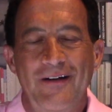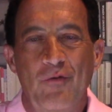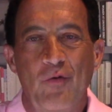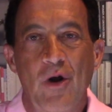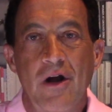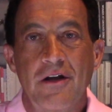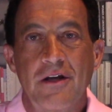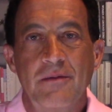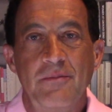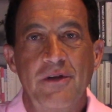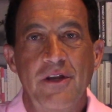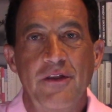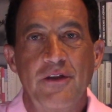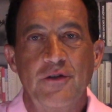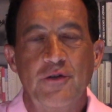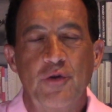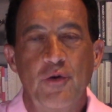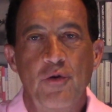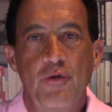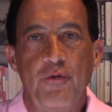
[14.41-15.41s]
Welcome to the
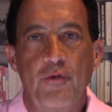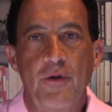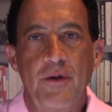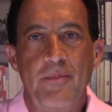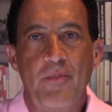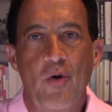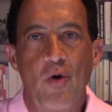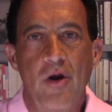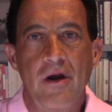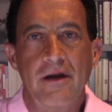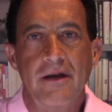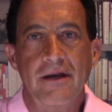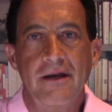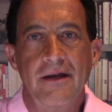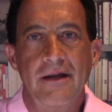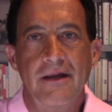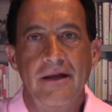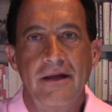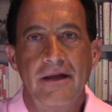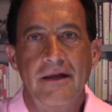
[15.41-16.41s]
Truth Report.
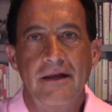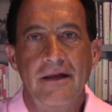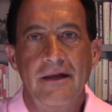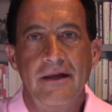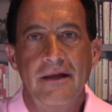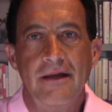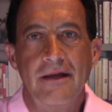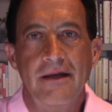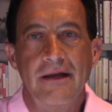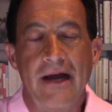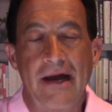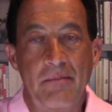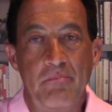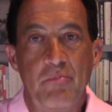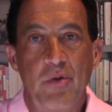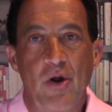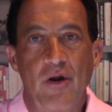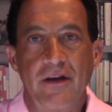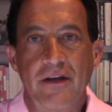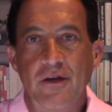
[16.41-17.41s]
I'm
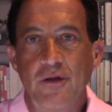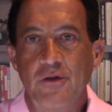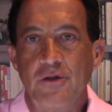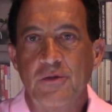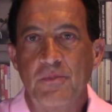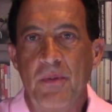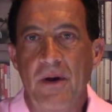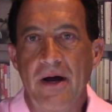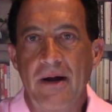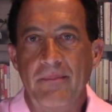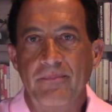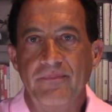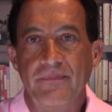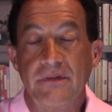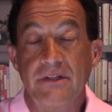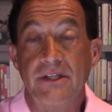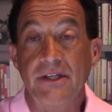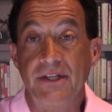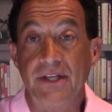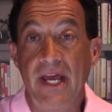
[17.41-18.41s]
Barry Nussbaum.
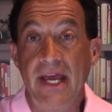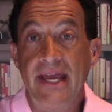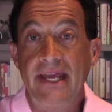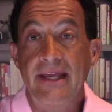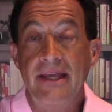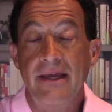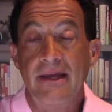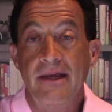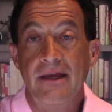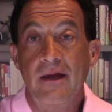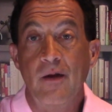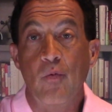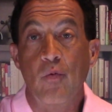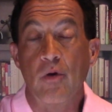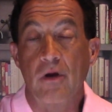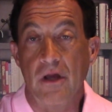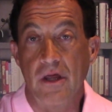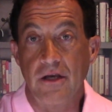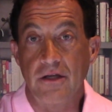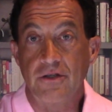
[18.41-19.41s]
Today,
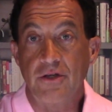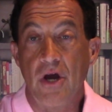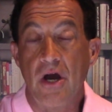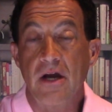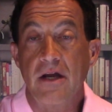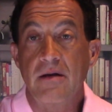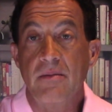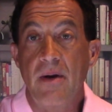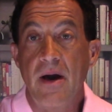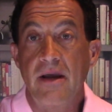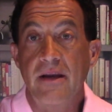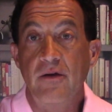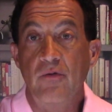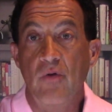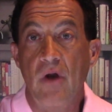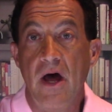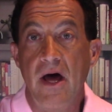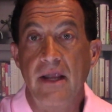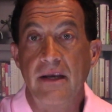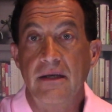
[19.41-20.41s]
we're going to talk about
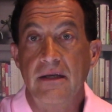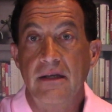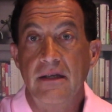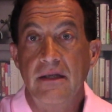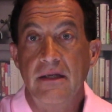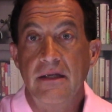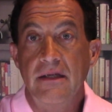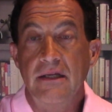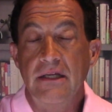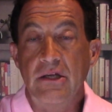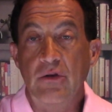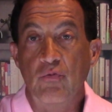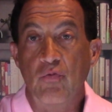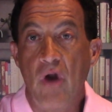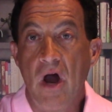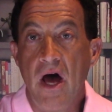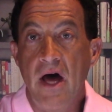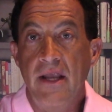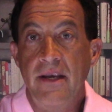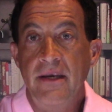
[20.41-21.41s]
Iran.
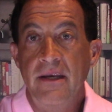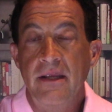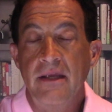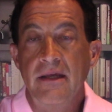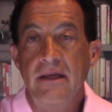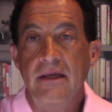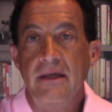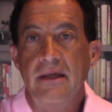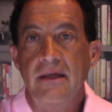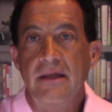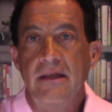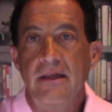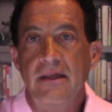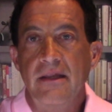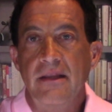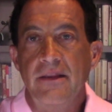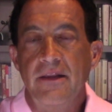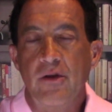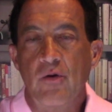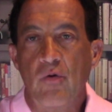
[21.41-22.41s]
Iran,
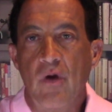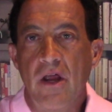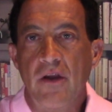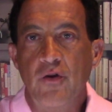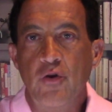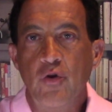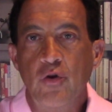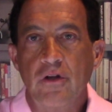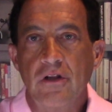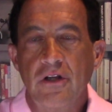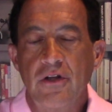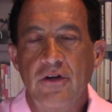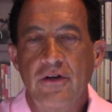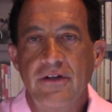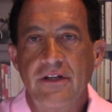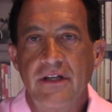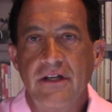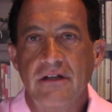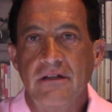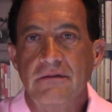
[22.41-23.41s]
the Iran nuclear
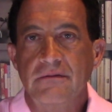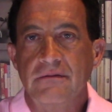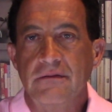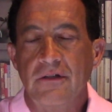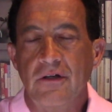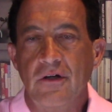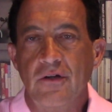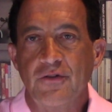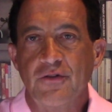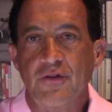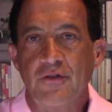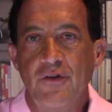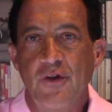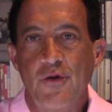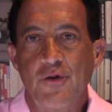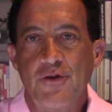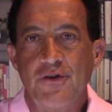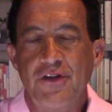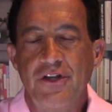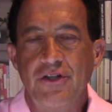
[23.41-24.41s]
deal, also
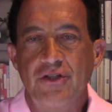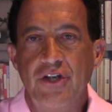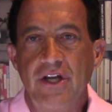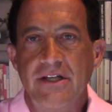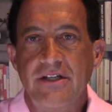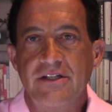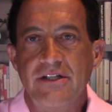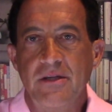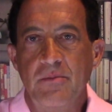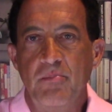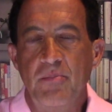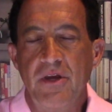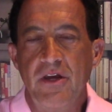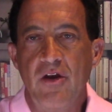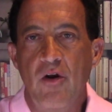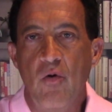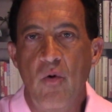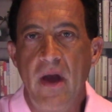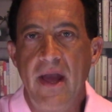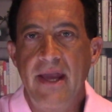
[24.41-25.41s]
known as the
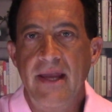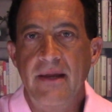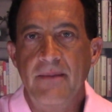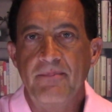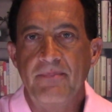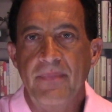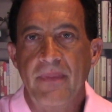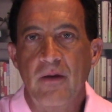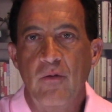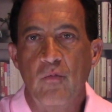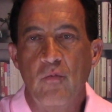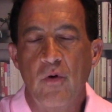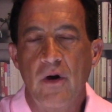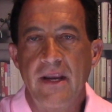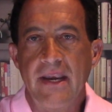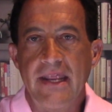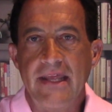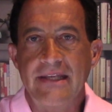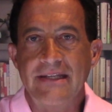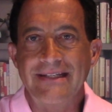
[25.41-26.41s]
JCPOA,
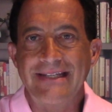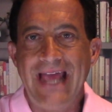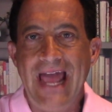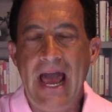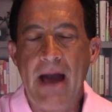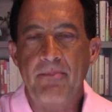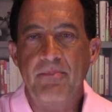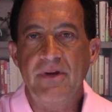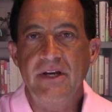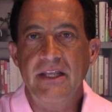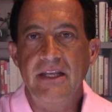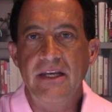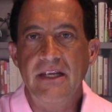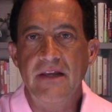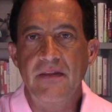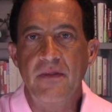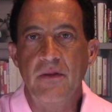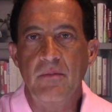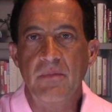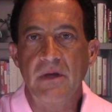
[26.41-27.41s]
what is happening
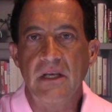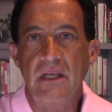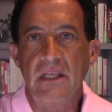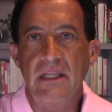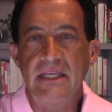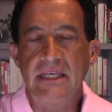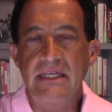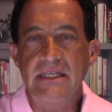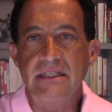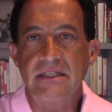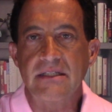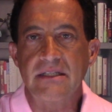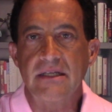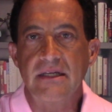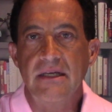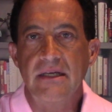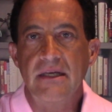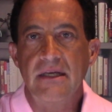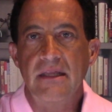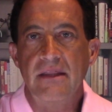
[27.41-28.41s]
in the Middle East
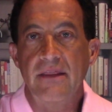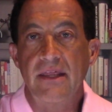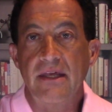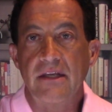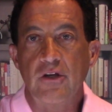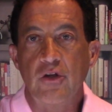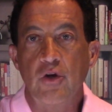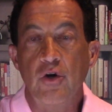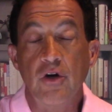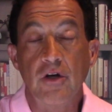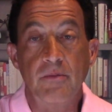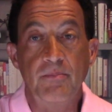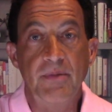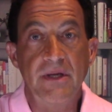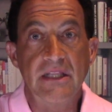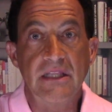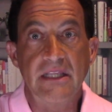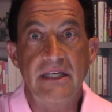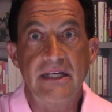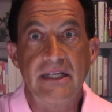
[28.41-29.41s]
that could
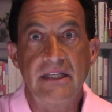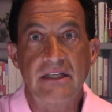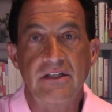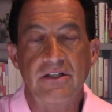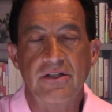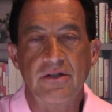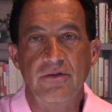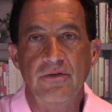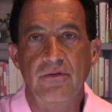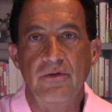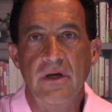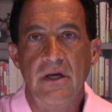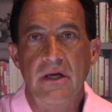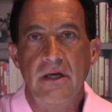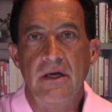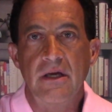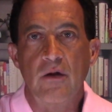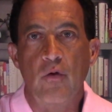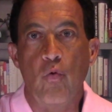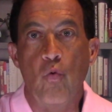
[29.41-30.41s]
be leading to
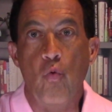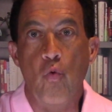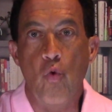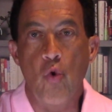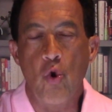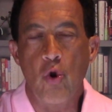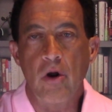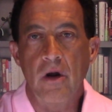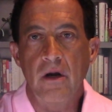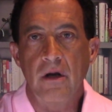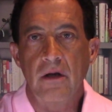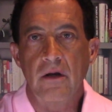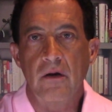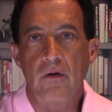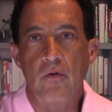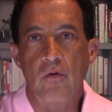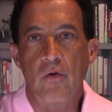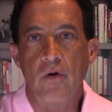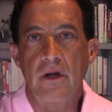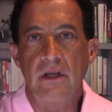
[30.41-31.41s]
war
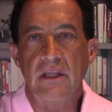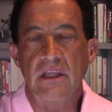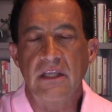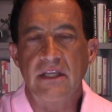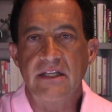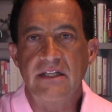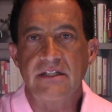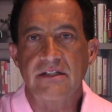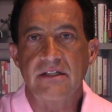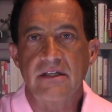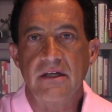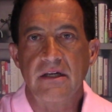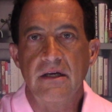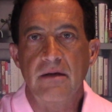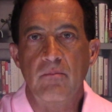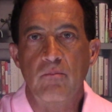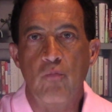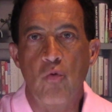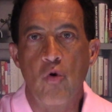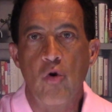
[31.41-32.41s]
or at least
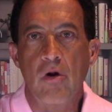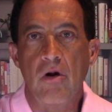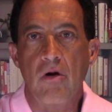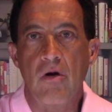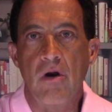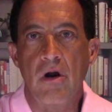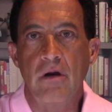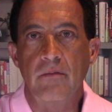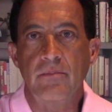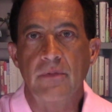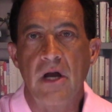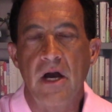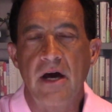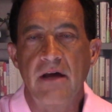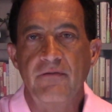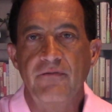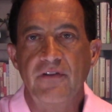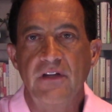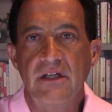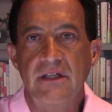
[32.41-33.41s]
more armed
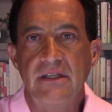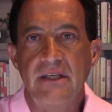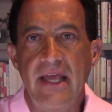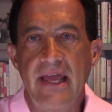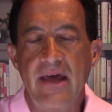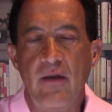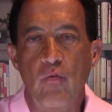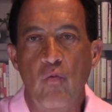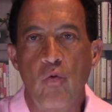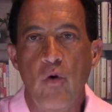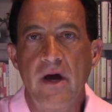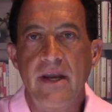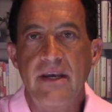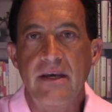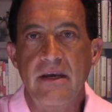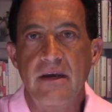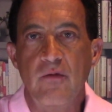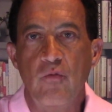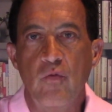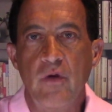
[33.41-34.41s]
conflict, and
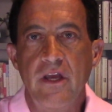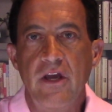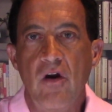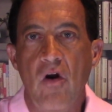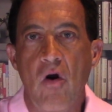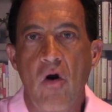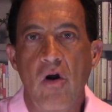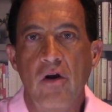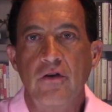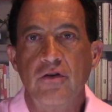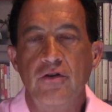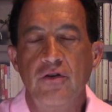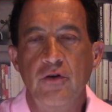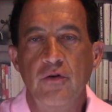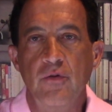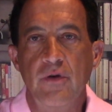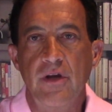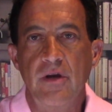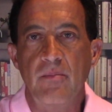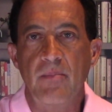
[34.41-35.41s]
what we are
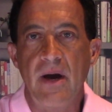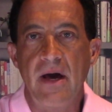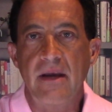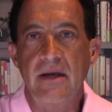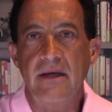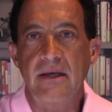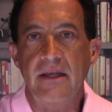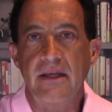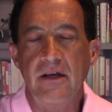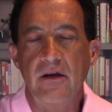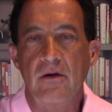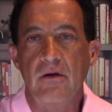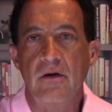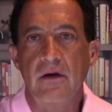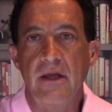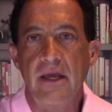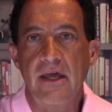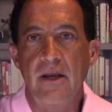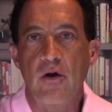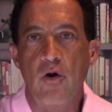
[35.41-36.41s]
doing about it
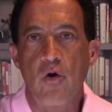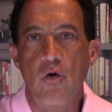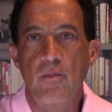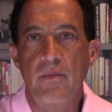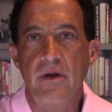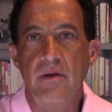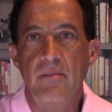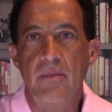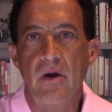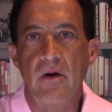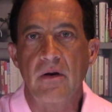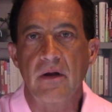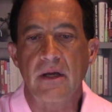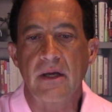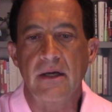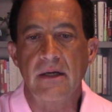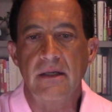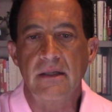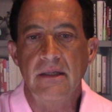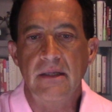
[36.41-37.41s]
here at home in
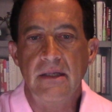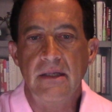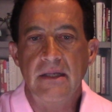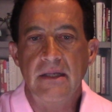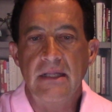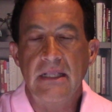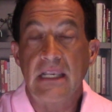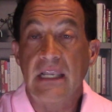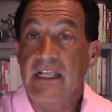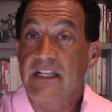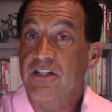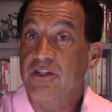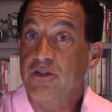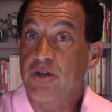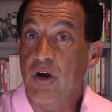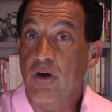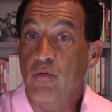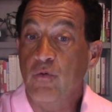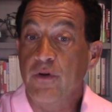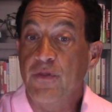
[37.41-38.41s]
America. Let's
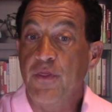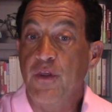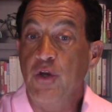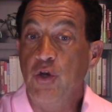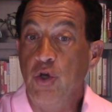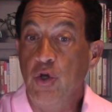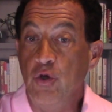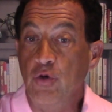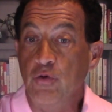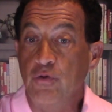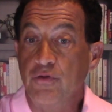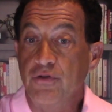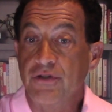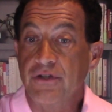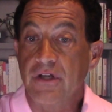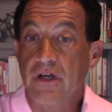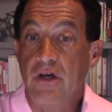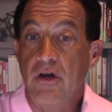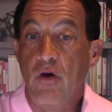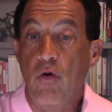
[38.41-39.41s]
start with the
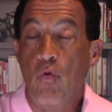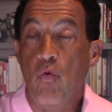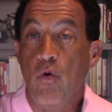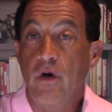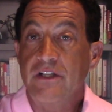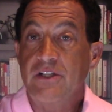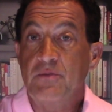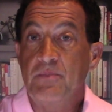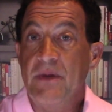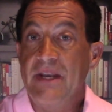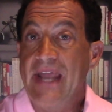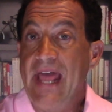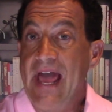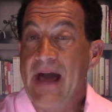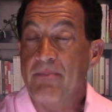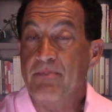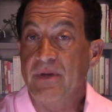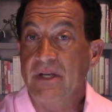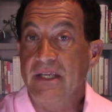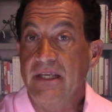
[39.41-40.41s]
news, what's been
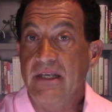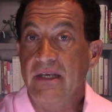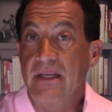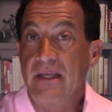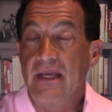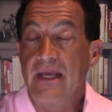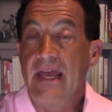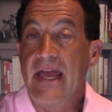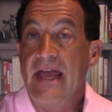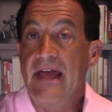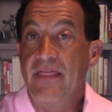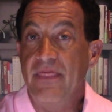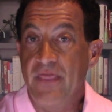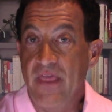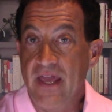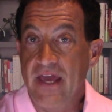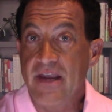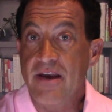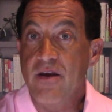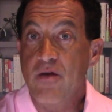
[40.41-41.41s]
happening, and
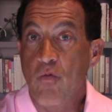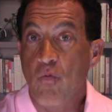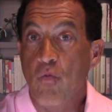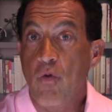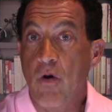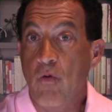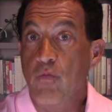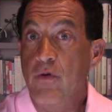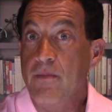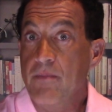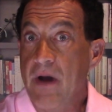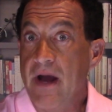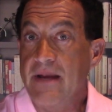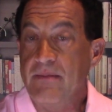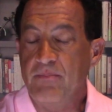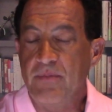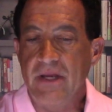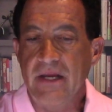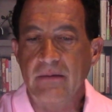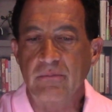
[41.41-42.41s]
then what we
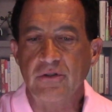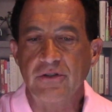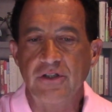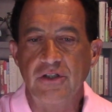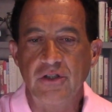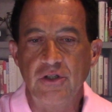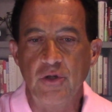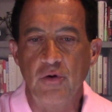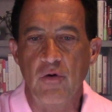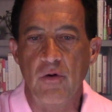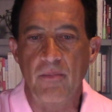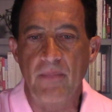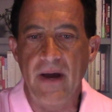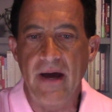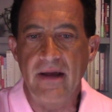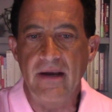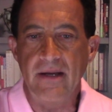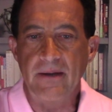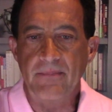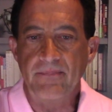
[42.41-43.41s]
might be able to do
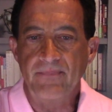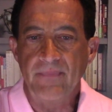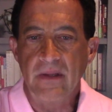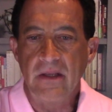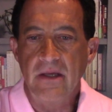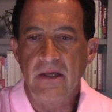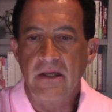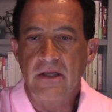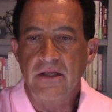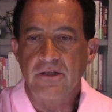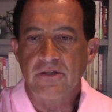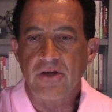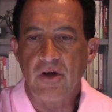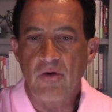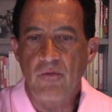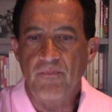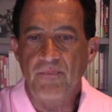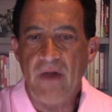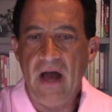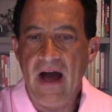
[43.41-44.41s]
about it.
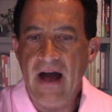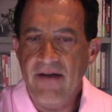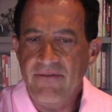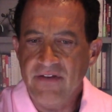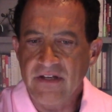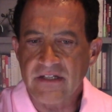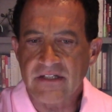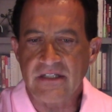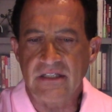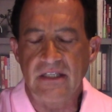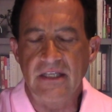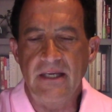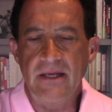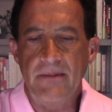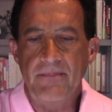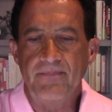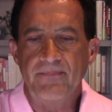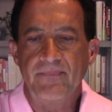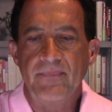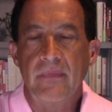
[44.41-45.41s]
So, obviously,
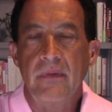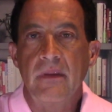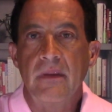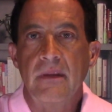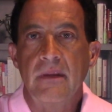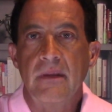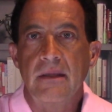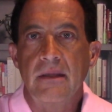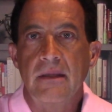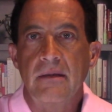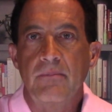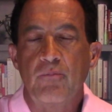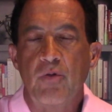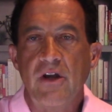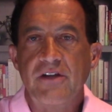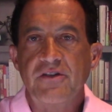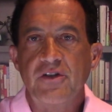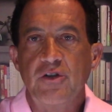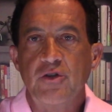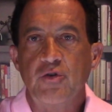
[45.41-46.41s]

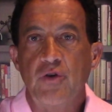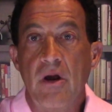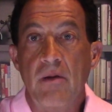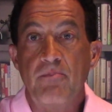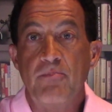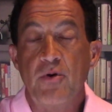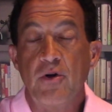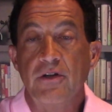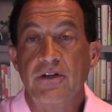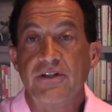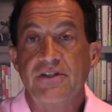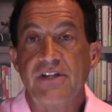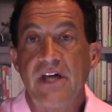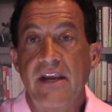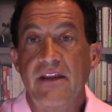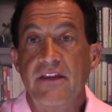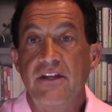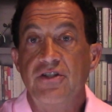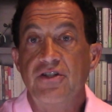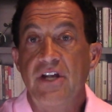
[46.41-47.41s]
President Trump pulled us out
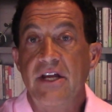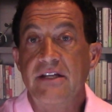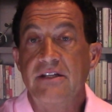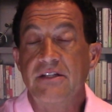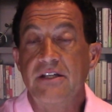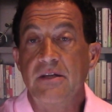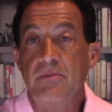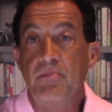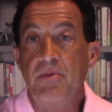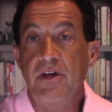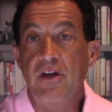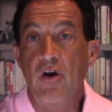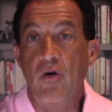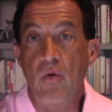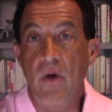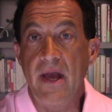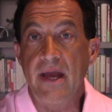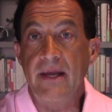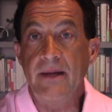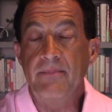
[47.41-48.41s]
of the
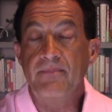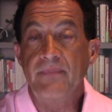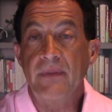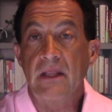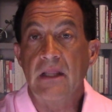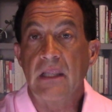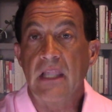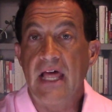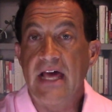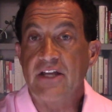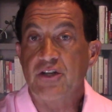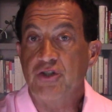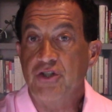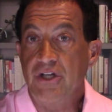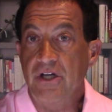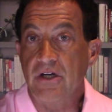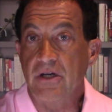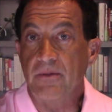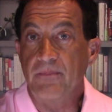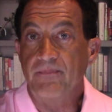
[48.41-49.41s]
JCPOA last
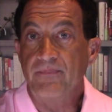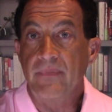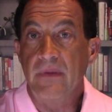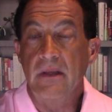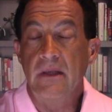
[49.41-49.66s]
year.